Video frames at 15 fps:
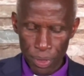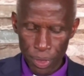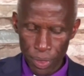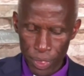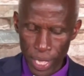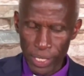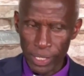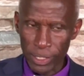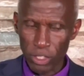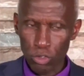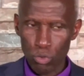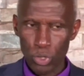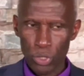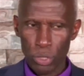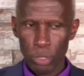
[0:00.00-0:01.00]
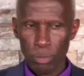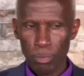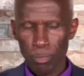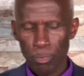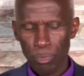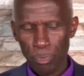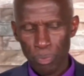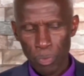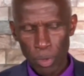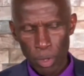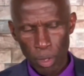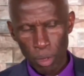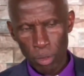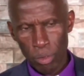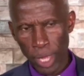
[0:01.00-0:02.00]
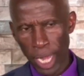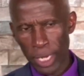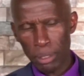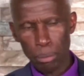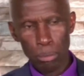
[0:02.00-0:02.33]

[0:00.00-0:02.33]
this is a situation that